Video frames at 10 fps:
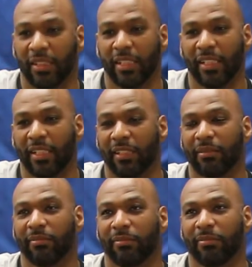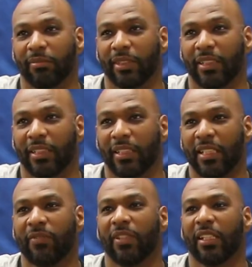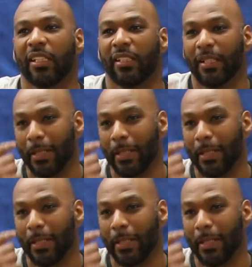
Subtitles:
and even in,